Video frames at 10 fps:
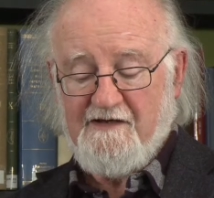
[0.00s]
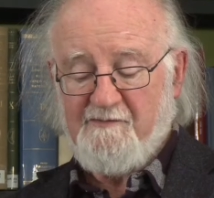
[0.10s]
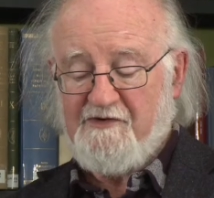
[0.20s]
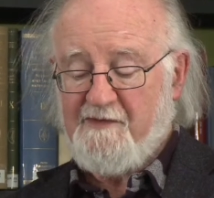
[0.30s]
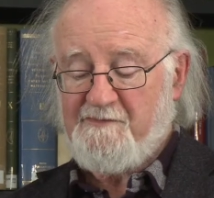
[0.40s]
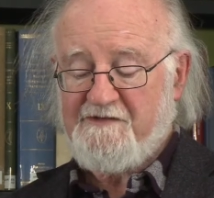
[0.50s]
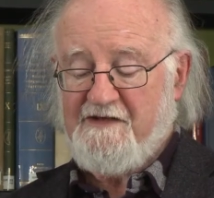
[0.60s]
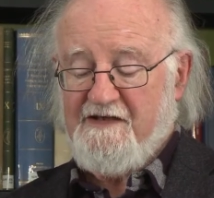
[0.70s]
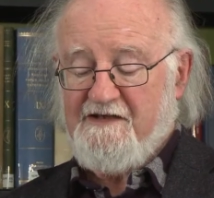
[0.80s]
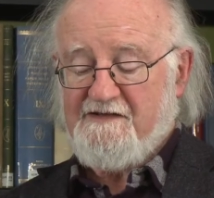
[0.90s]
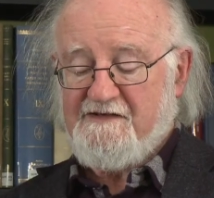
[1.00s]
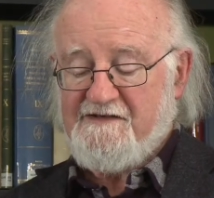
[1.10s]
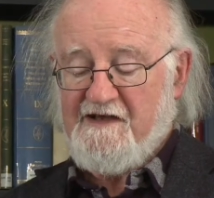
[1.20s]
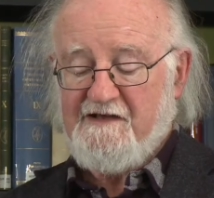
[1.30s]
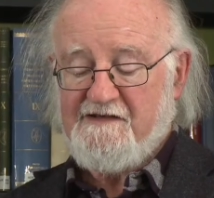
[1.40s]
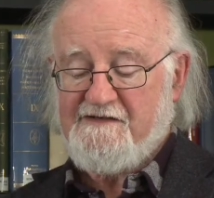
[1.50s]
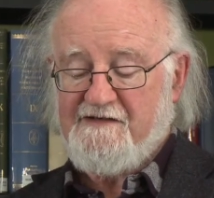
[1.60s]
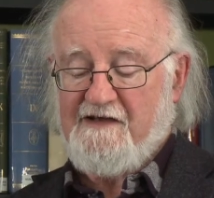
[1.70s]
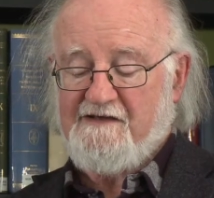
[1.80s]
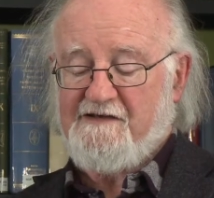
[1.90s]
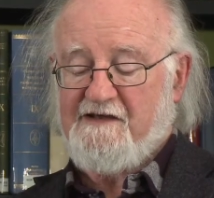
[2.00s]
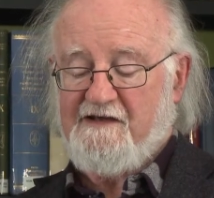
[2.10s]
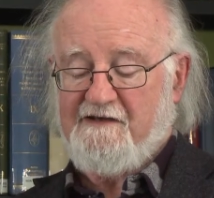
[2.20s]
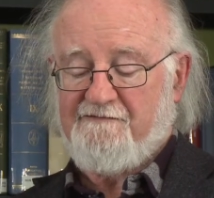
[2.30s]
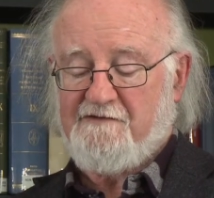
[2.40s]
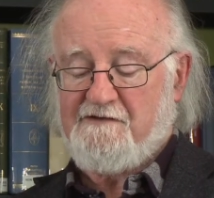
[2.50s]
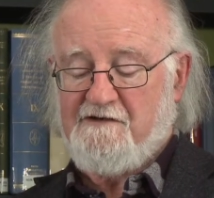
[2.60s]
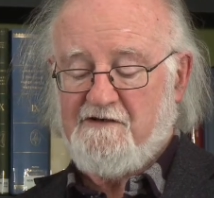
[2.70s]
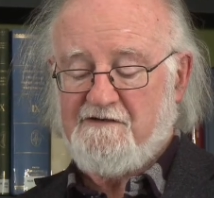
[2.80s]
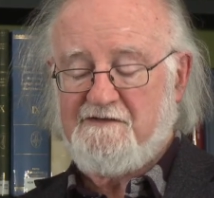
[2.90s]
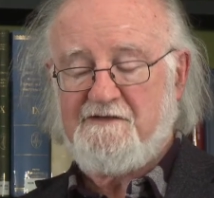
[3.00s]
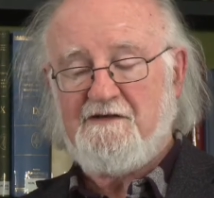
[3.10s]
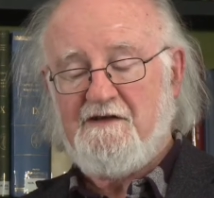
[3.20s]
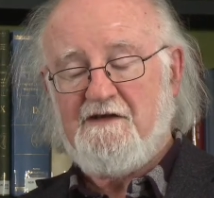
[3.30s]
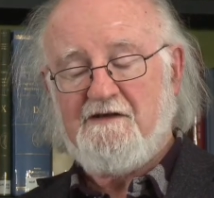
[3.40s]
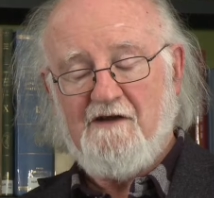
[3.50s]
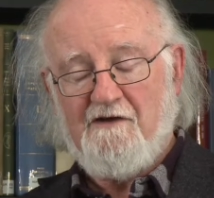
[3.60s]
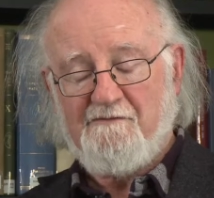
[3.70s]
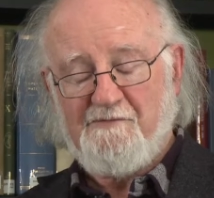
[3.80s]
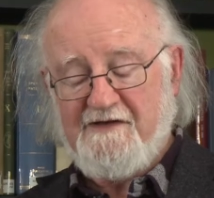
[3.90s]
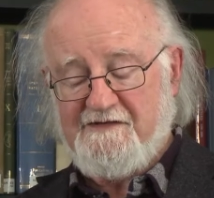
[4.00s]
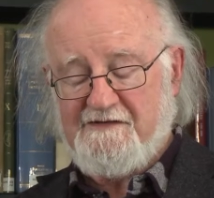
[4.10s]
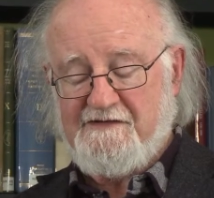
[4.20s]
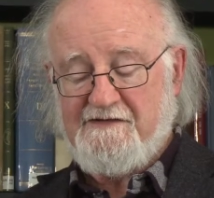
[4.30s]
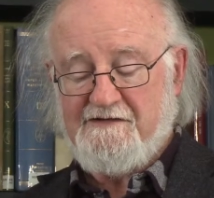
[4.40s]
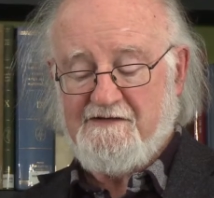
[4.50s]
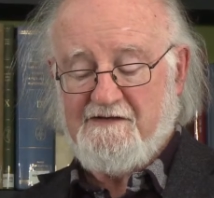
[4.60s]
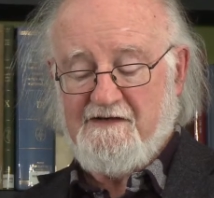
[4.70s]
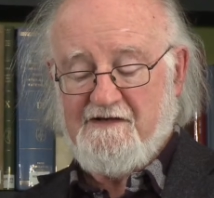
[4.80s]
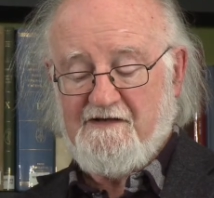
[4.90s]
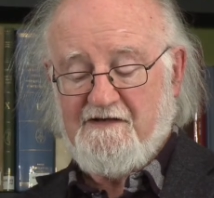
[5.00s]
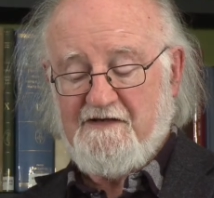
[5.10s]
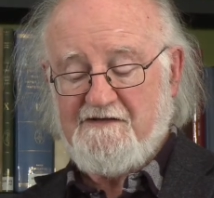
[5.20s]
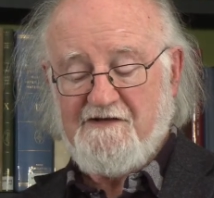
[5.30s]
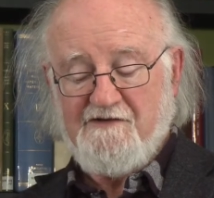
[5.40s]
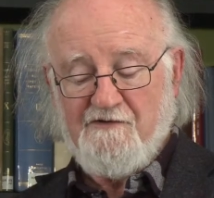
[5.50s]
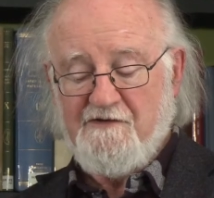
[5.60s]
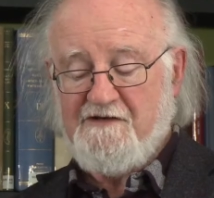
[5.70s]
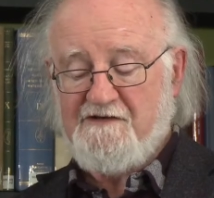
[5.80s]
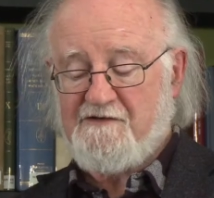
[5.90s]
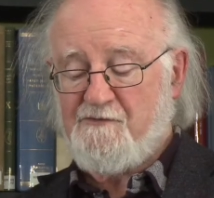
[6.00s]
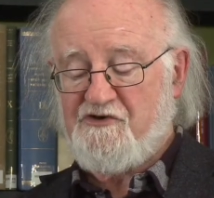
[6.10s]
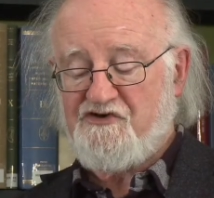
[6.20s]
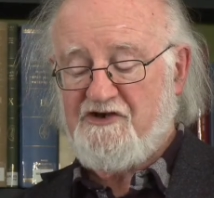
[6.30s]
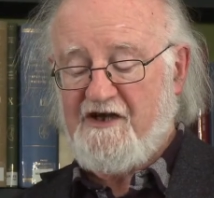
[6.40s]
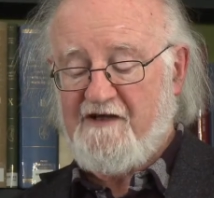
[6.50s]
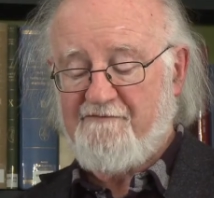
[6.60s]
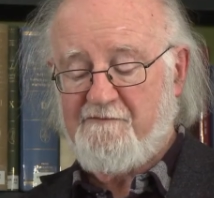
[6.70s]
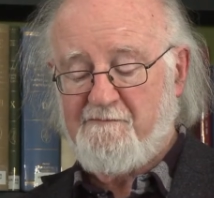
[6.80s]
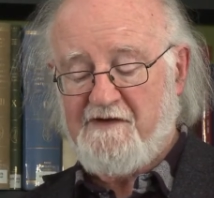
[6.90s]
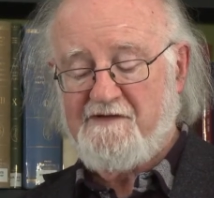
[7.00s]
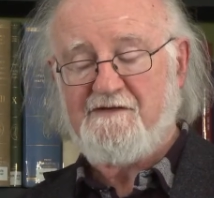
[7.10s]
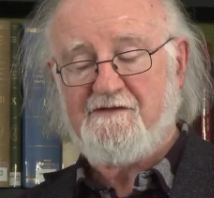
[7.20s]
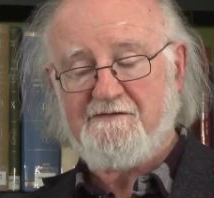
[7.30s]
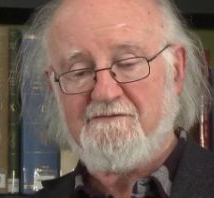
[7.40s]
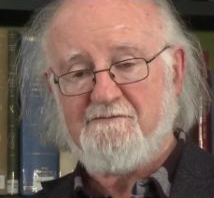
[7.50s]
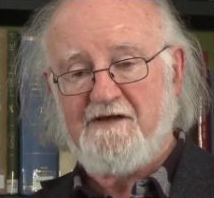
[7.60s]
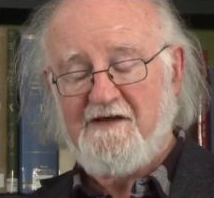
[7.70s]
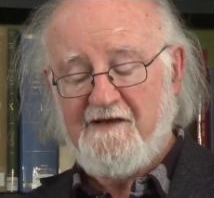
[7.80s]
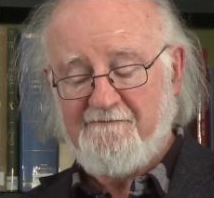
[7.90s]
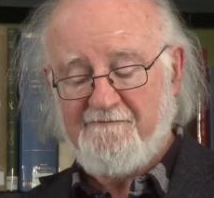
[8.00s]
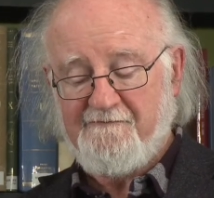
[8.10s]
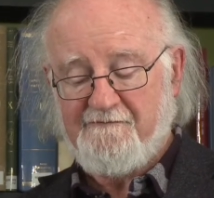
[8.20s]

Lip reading: Perhaps the silence I take for God's non-presence is the noise in which I have immersed my life.